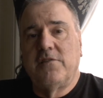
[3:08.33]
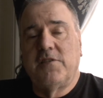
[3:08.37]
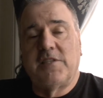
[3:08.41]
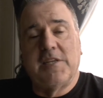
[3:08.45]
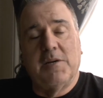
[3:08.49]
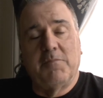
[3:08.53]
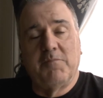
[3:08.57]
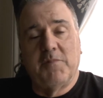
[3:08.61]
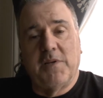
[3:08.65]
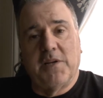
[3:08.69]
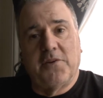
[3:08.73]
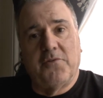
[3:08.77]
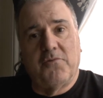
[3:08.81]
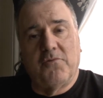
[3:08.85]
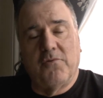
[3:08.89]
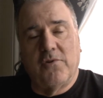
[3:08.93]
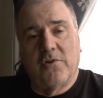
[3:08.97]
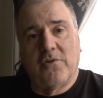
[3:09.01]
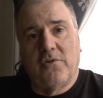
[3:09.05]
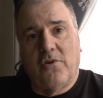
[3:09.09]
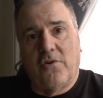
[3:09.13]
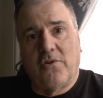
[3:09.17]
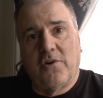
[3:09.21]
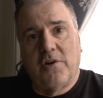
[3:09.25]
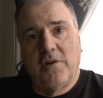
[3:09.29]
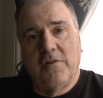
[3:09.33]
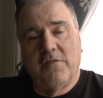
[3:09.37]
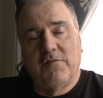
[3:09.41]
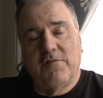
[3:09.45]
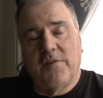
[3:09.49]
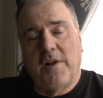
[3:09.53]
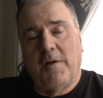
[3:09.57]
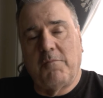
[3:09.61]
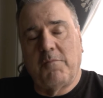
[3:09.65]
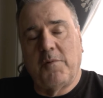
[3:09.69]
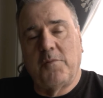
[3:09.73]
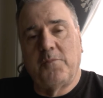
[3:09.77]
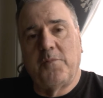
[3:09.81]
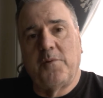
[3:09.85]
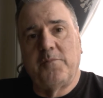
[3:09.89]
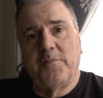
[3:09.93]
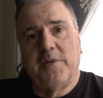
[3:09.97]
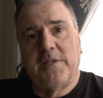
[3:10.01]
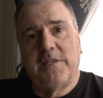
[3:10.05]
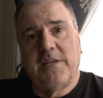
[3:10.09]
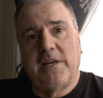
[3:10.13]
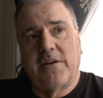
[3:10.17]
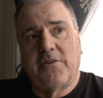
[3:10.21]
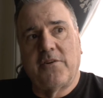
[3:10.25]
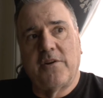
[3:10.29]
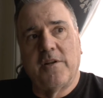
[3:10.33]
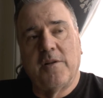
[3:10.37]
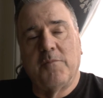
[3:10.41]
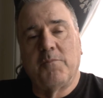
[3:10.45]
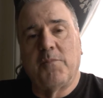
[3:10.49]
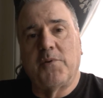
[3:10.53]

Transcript: Jim didn't record Inflammable Material,